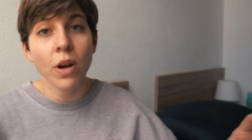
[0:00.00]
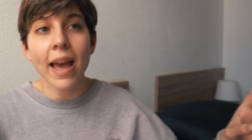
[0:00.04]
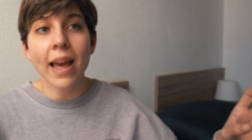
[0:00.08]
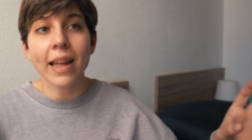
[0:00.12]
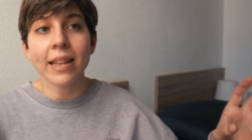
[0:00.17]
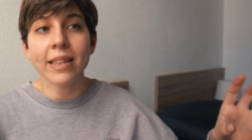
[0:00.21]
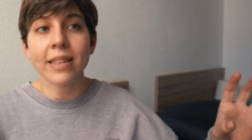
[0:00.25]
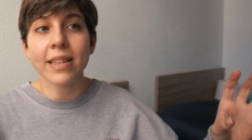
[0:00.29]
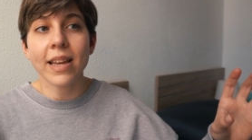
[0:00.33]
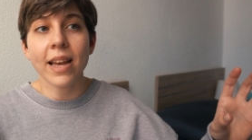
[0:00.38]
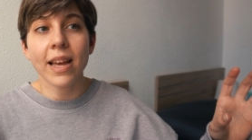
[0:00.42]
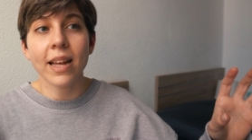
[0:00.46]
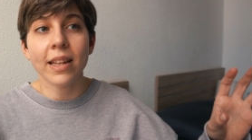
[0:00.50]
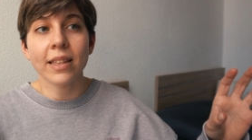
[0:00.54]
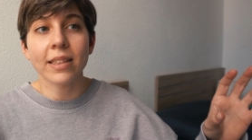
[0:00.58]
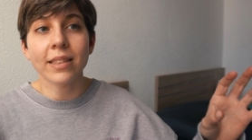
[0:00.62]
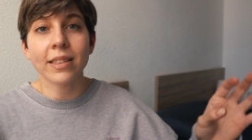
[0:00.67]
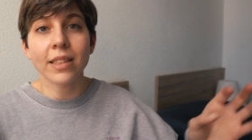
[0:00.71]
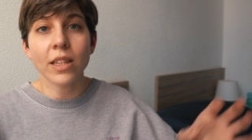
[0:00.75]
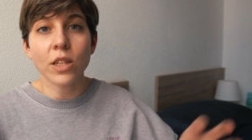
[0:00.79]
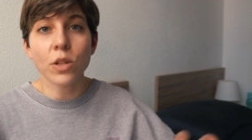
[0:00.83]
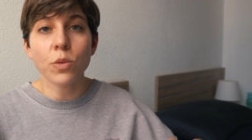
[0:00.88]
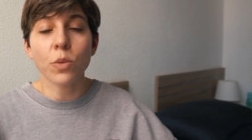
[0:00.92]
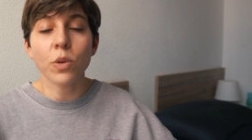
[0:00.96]
And then
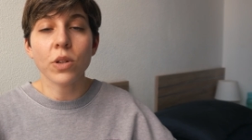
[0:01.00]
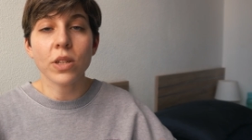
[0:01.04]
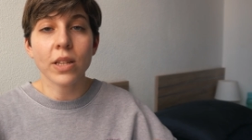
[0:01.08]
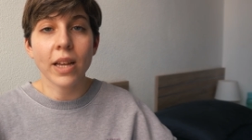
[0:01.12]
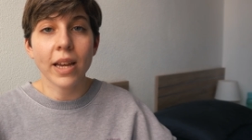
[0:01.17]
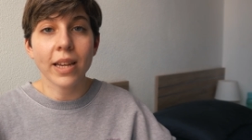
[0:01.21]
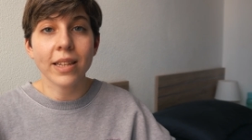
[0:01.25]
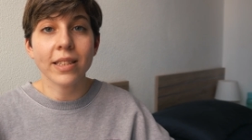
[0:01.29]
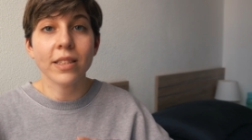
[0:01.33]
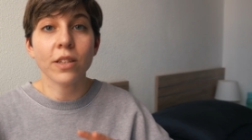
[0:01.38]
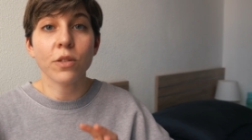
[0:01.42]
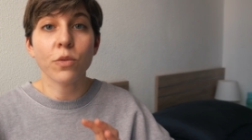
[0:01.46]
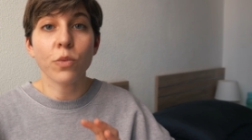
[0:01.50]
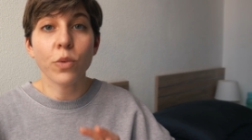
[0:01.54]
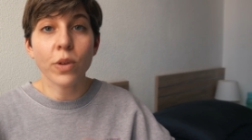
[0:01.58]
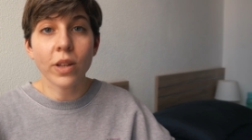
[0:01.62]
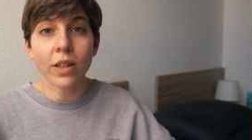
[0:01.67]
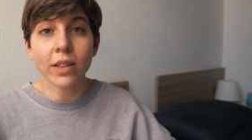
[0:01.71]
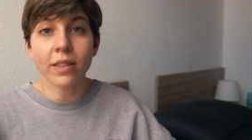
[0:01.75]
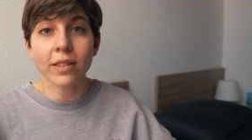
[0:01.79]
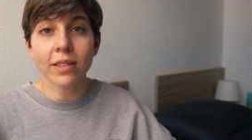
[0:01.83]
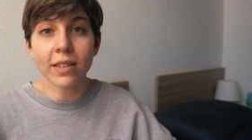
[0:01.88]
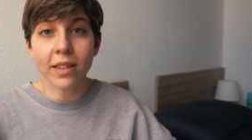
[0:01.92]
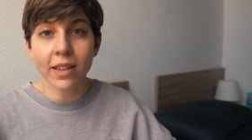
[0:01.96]
this was like the
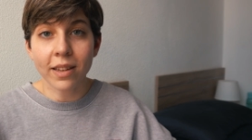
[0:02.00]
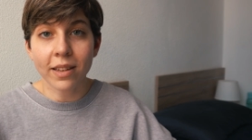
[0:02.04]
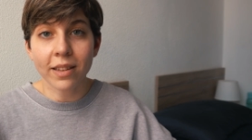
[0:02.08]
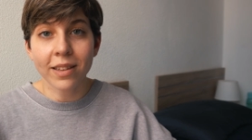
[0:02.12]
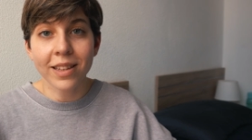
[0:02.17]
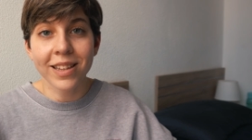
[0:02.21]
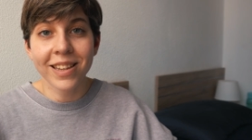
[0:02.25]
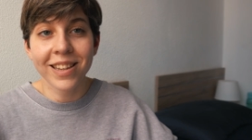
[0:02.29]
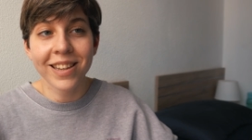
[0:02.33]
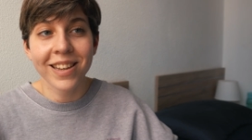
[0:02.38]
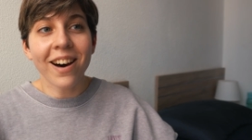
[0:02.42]
real deal.